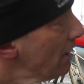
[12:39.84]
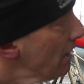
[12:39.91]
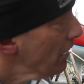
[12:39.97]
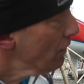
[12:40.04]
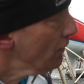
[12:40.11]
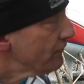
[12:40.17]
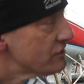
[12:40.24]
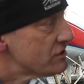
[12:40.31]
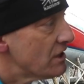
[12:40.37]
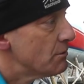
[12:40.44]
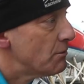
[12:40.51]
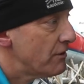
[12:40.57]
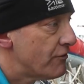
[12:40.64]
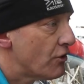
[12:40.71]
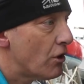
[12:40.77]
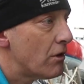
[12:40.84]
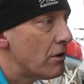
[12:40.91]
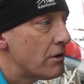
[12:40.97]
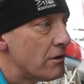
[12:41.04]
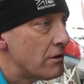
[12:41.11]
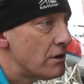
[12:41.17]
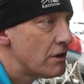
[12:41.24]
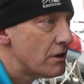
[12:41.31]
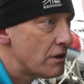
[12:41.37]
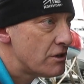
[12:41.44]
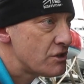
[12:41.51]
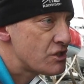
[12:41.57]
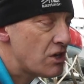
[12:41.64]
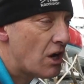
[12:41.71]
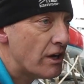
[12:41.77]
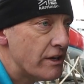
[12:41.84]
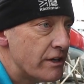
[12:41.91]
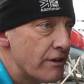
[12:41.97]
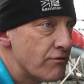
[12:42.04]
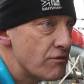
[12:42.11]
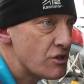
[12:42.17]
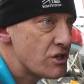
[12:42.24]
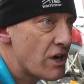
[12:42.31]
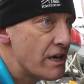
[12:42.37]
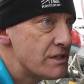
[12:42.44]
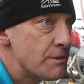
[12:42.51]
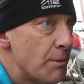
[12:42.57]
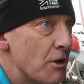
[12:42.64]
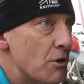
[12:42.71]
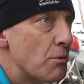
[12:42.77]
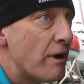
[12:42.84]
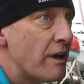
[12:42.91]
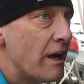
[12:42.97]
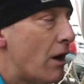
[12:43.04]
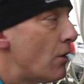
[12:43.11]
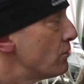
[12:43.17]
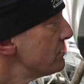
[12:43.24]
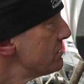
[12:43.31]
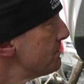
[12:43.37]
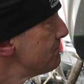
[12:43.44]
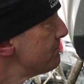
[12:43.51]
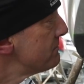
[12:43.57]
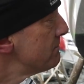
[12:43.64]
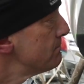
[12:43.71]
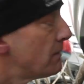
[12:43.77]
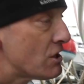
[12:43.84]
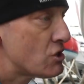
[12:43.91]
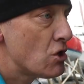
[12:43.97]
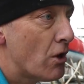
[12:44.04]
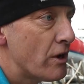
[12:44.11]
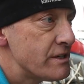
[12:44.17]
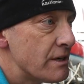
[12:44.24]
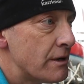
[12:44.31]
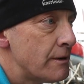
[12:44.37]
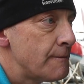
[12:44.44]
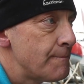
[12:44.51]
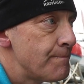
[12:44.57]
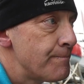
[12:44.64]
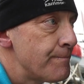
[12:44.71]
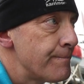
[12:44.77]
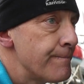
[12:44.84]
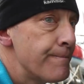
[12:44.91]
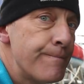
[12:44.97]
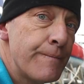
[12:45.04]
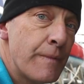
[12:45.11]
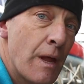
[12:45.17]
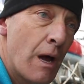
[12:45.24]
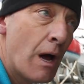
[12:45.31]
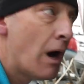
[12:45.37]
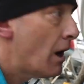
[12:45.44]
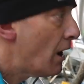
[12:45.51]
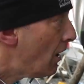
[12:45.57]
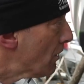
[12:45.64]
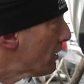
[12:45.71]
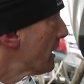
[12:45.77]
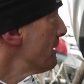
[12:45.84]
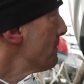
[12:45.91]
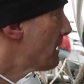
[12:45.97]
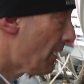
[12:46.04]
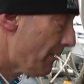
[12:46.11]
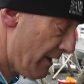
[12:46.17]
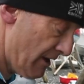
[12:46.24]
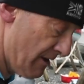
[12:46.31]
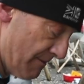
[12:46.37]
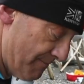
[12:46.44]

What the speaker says: and obviously we've got slightly different shades of blue where the old is much lighter. I'll keep going.